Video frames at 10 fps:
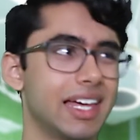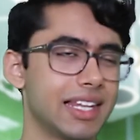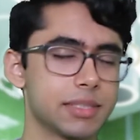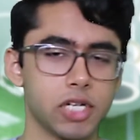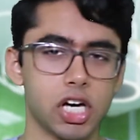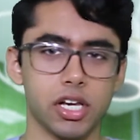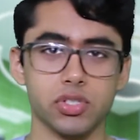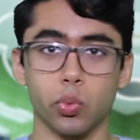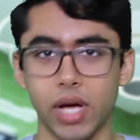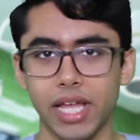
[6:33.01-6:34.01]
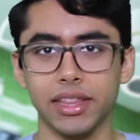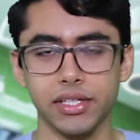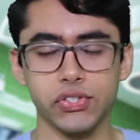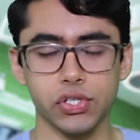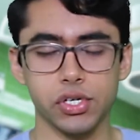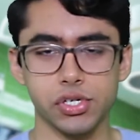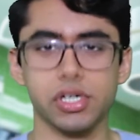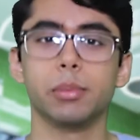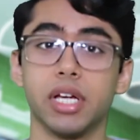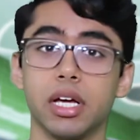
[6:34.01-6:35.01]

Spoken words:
and let's be honest, when this surgery